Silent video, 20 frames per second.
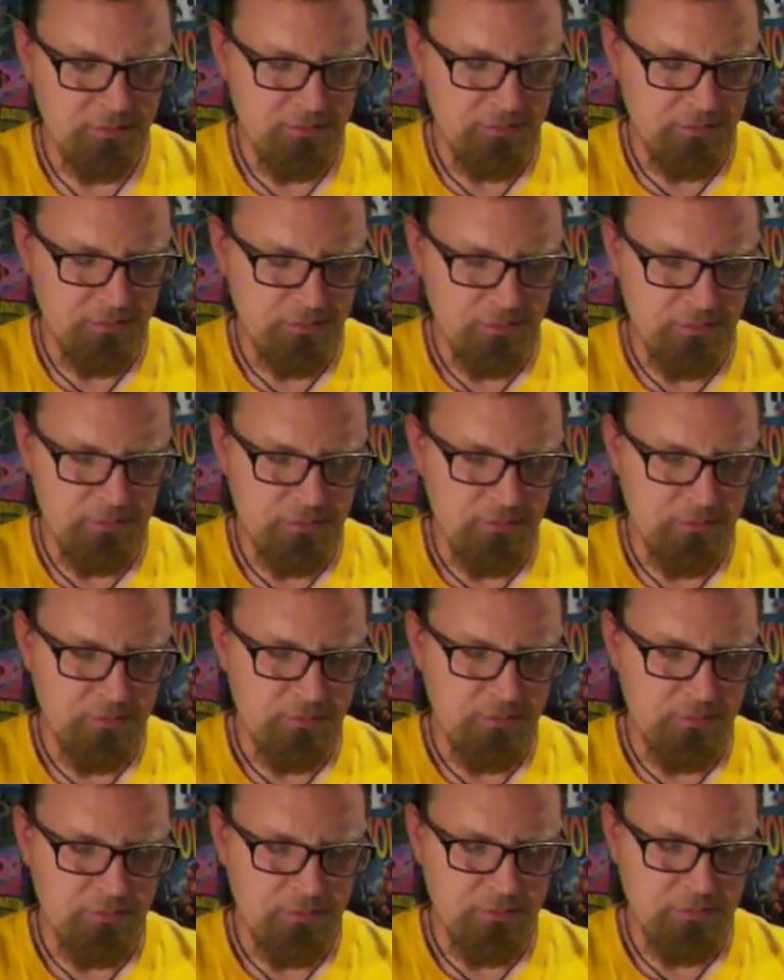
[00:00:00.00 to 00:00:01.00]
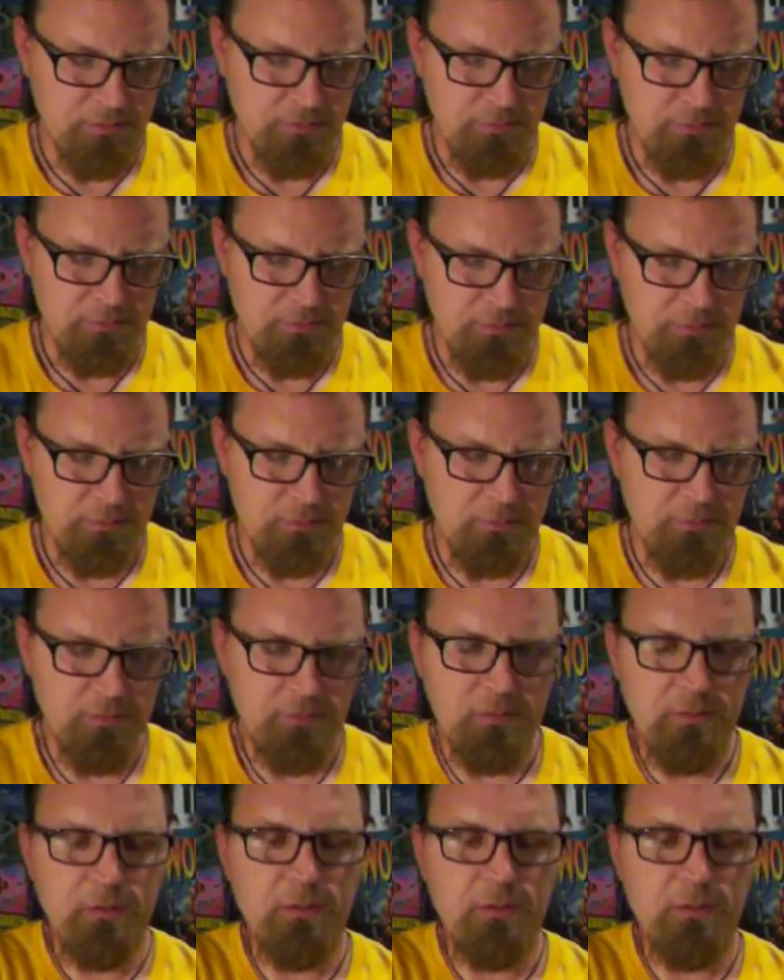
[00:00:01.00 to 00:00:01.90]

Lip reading: (silence)